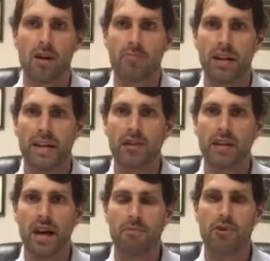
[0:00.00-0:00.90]
but each
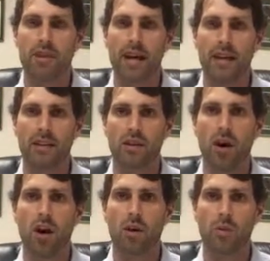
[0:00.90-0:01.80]
time you get out of the
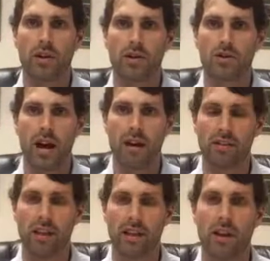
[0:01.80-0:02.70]
car when you're
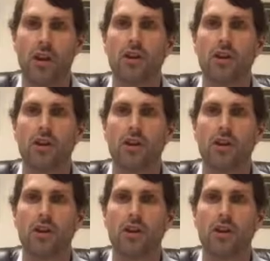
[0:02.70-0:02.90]
traveling,